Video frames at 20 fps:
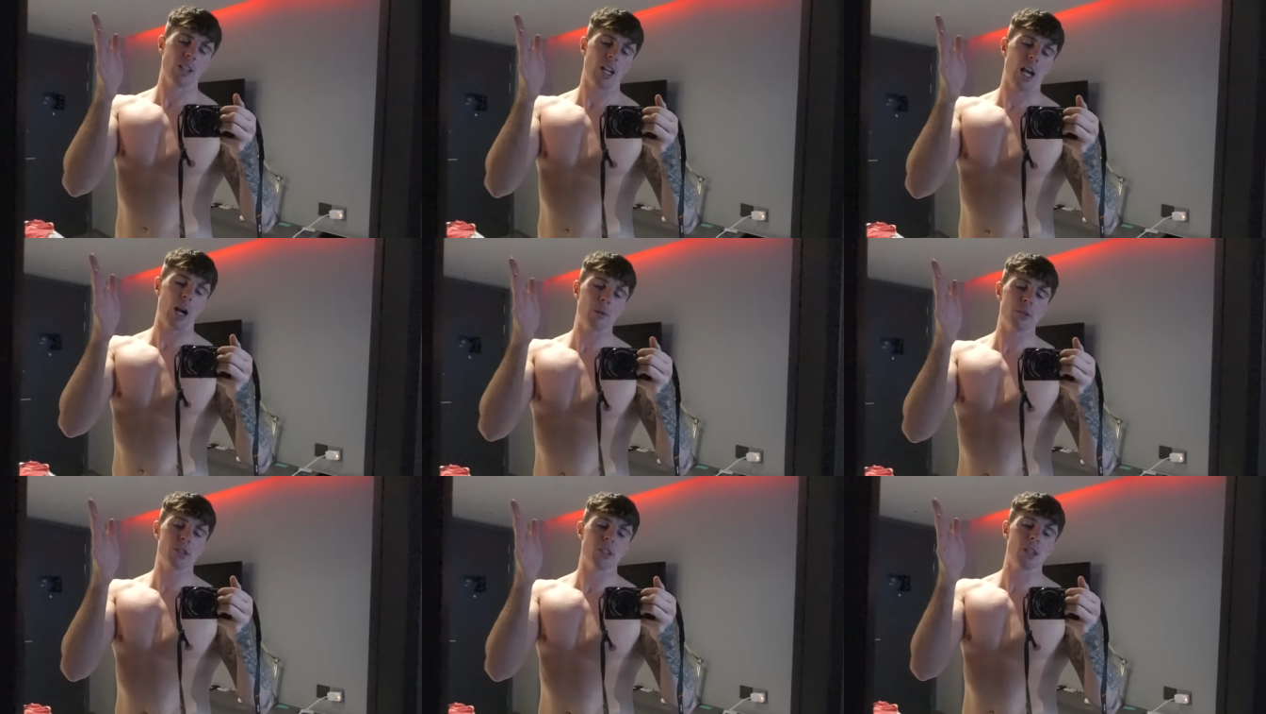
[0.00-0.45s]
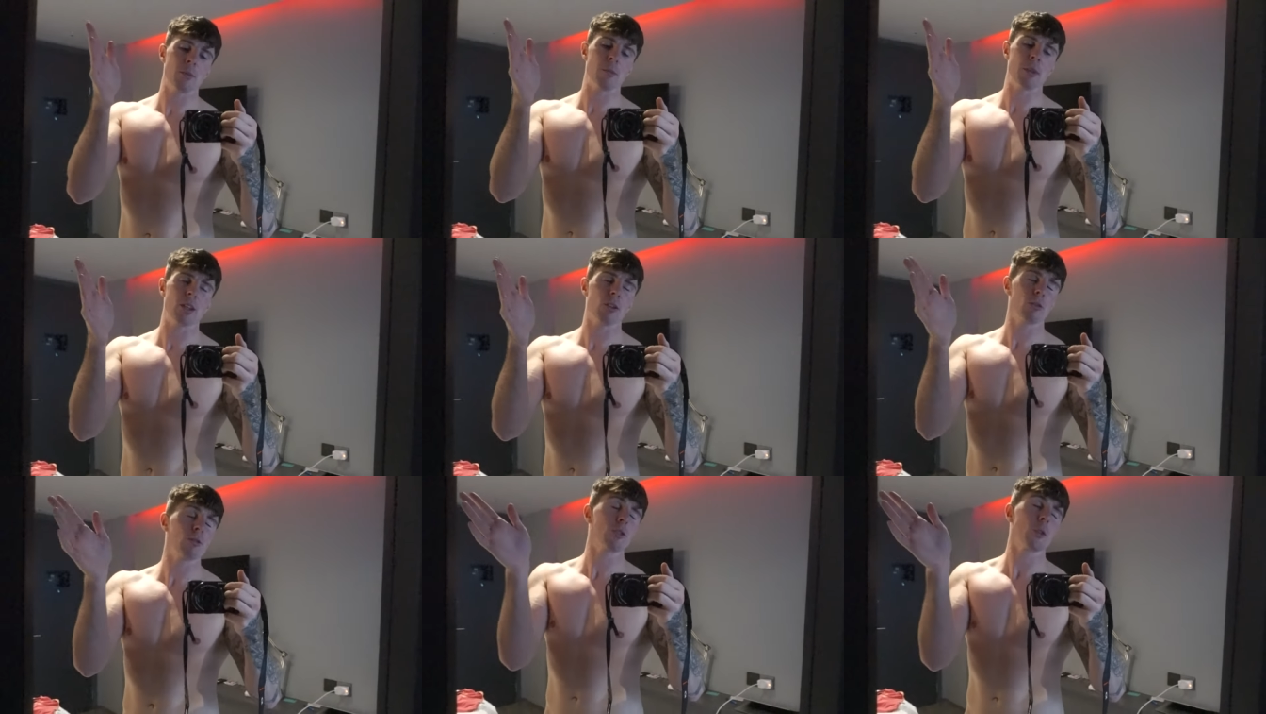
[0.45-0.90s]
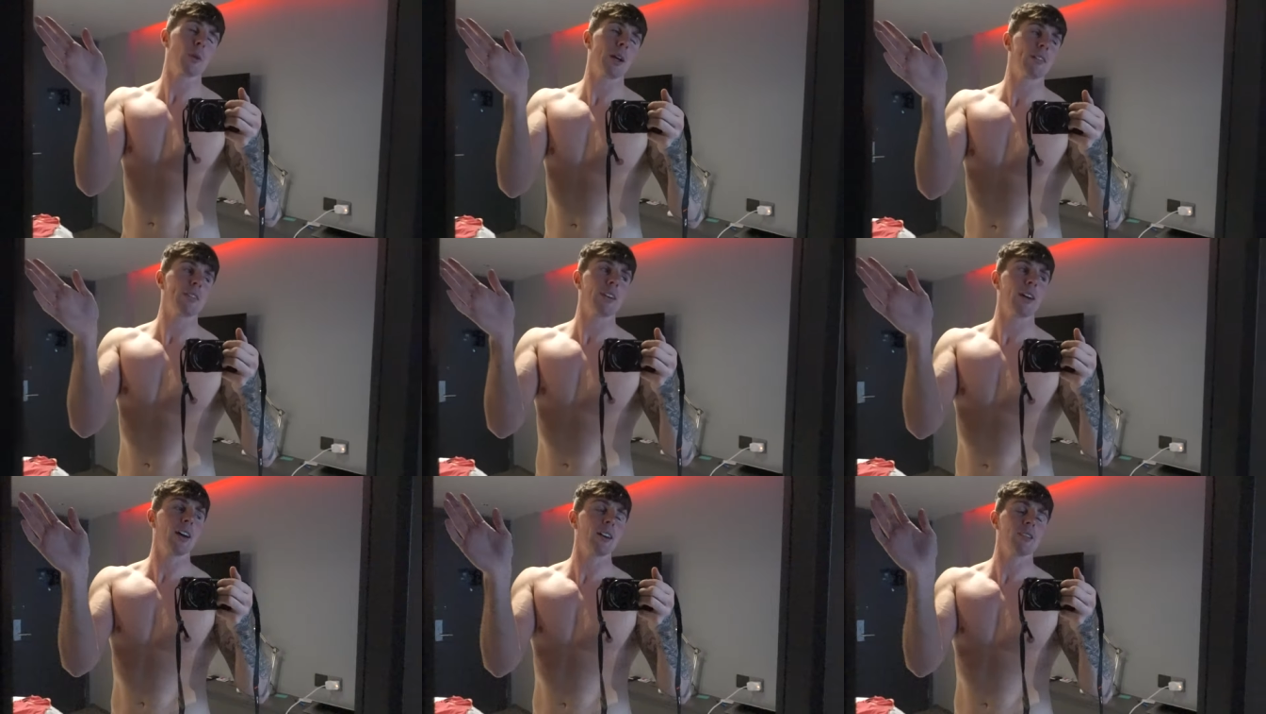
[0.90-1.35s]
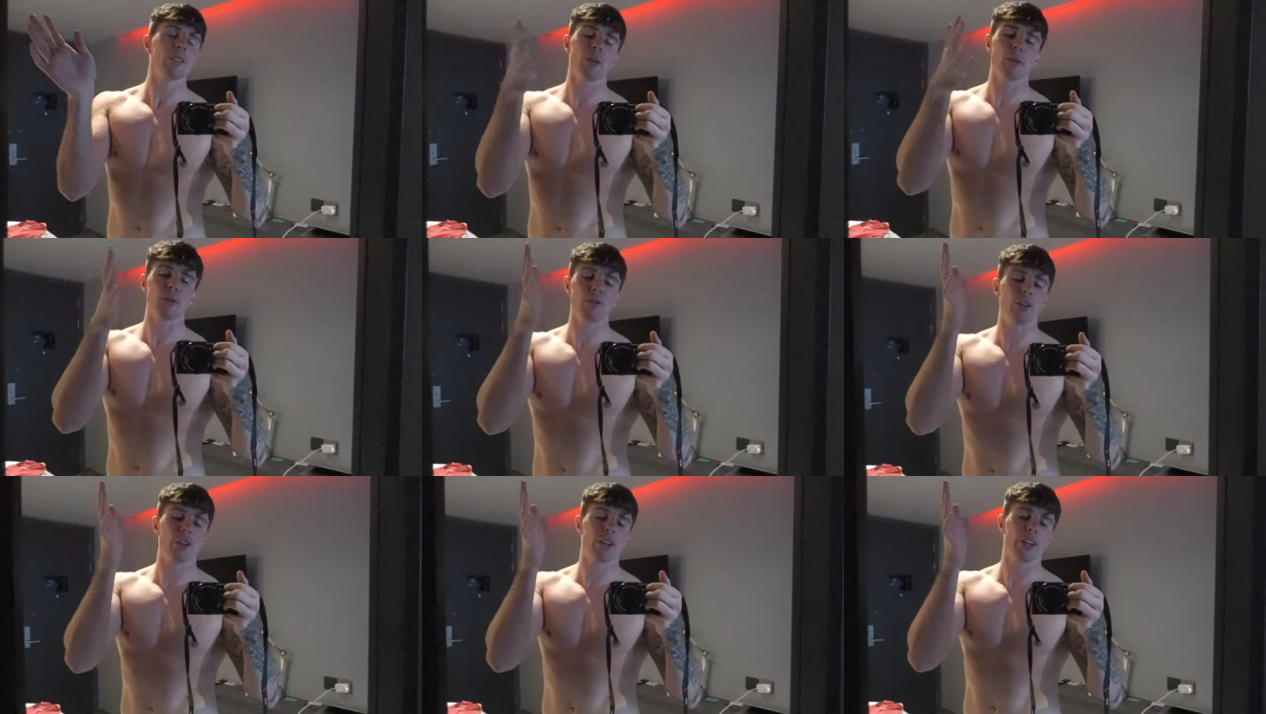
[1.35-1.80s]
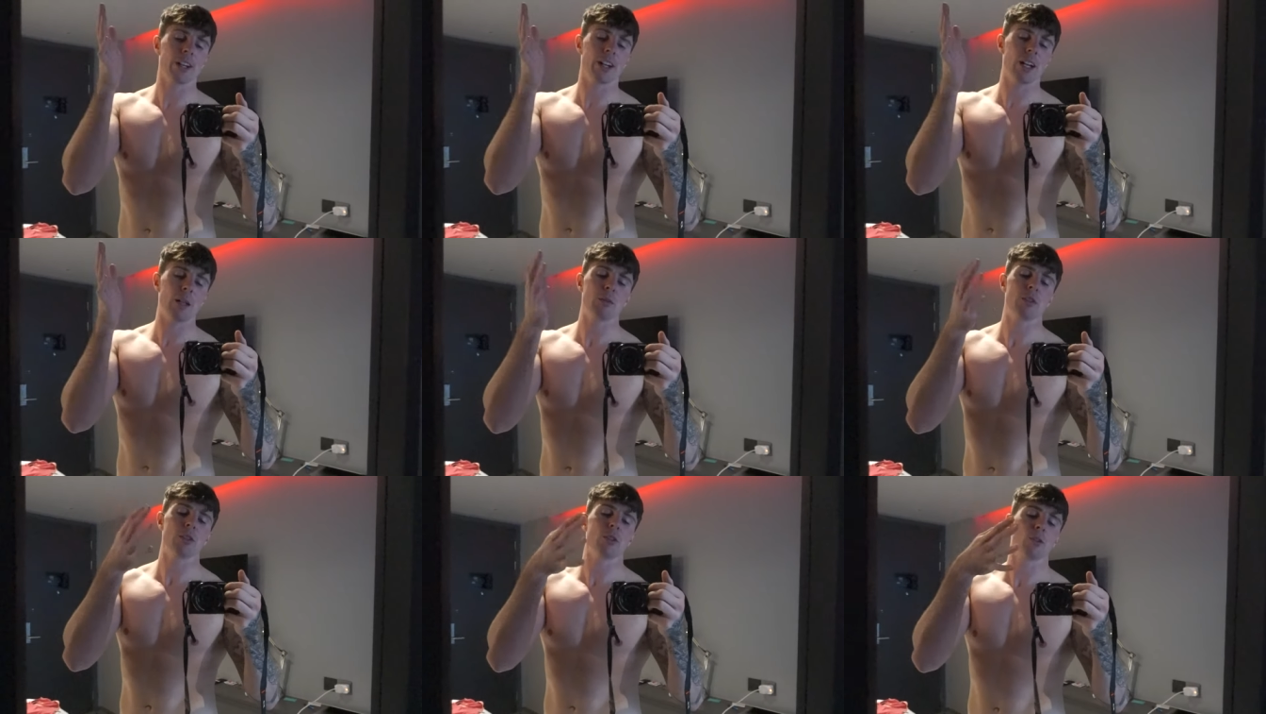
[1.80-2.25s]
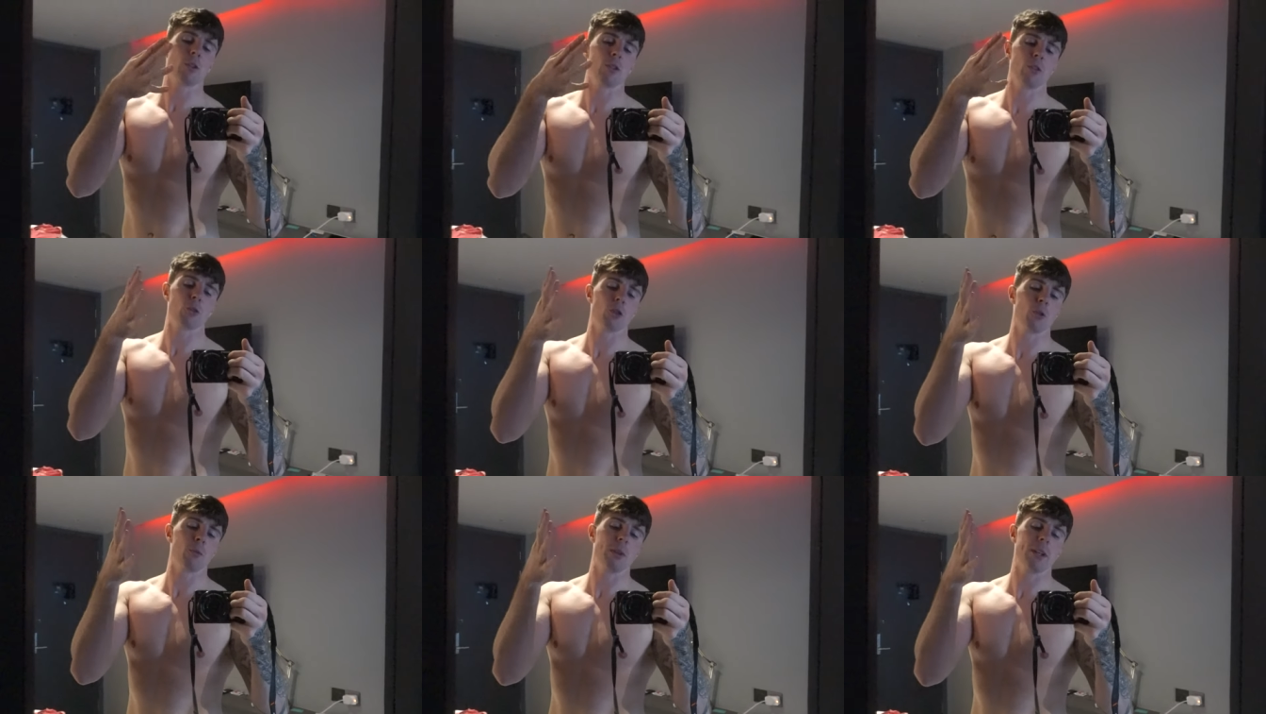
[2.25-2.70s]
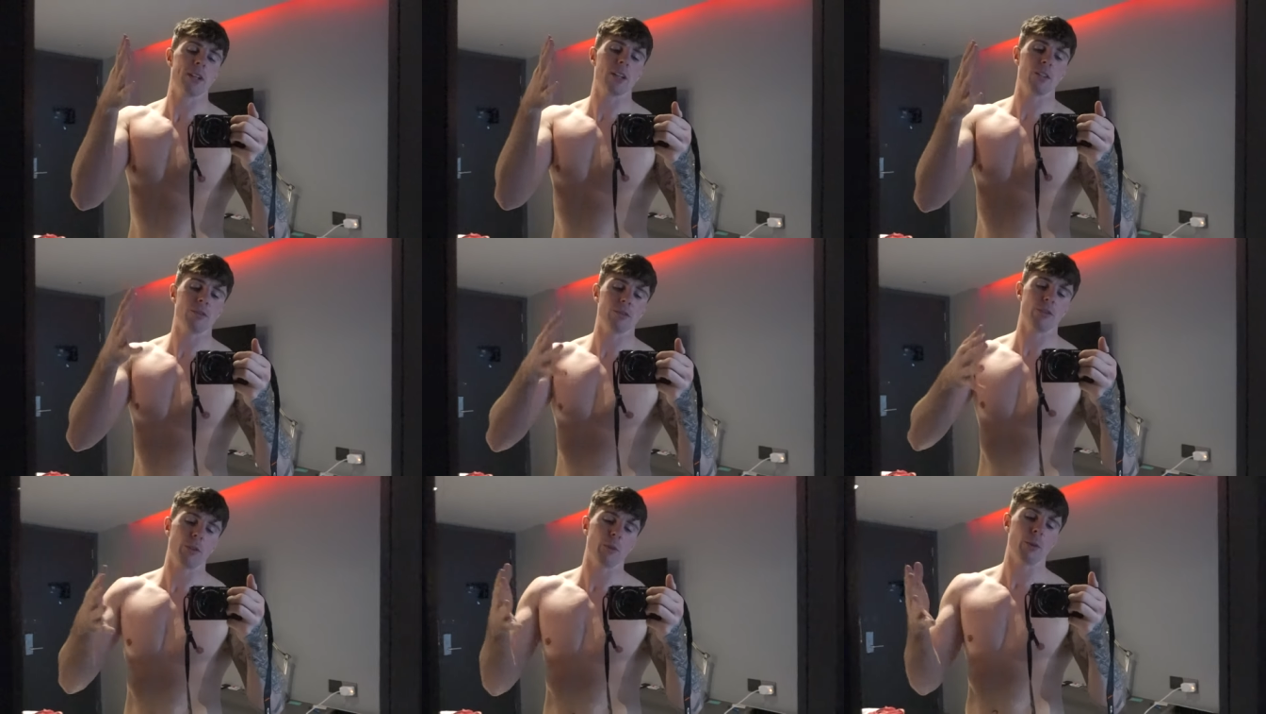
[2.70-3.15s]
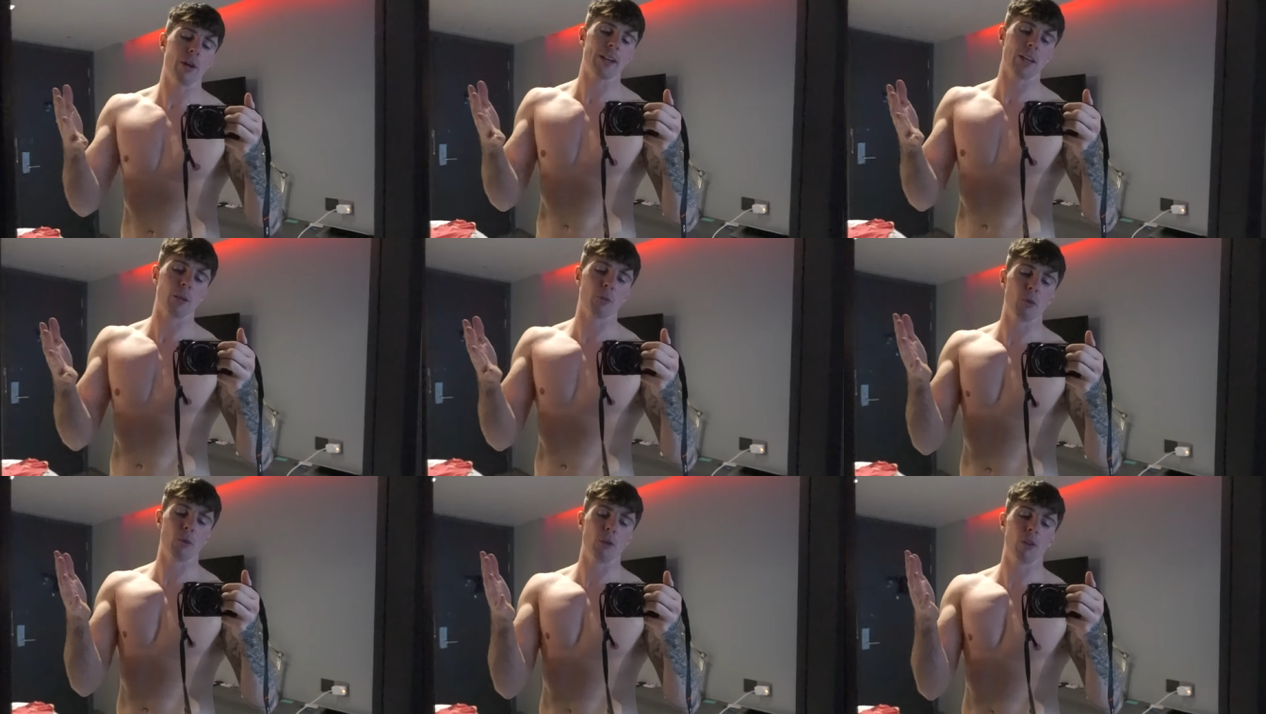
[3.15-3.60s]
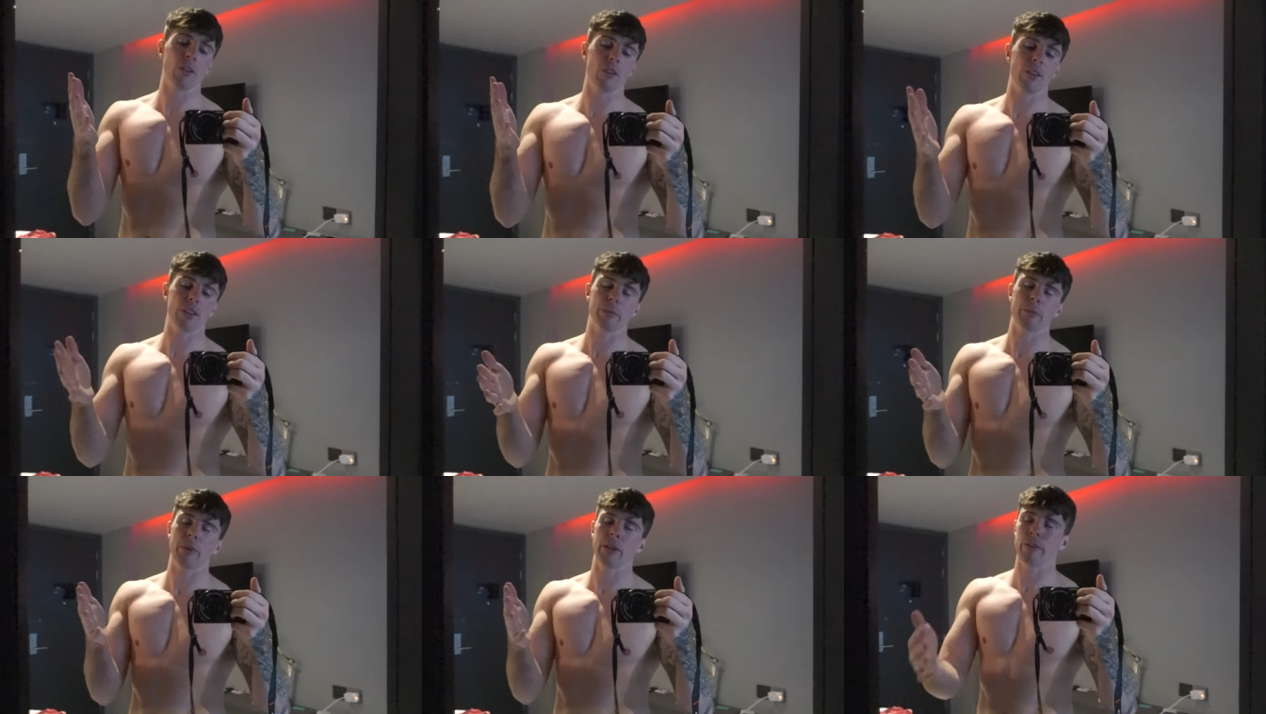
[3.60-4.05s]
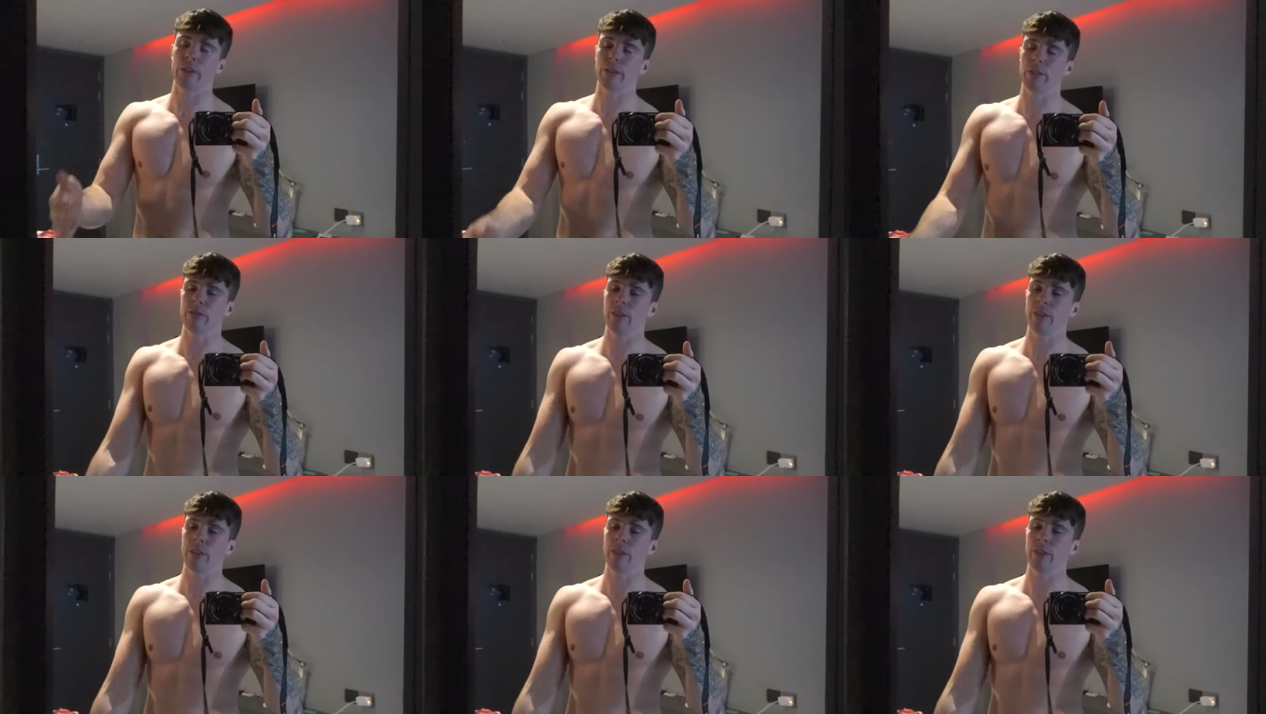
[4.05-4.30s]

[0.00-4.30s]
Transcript: I would say a meal, twenty-five to forty grams is, should be enough. If you want to get more, that's perfectly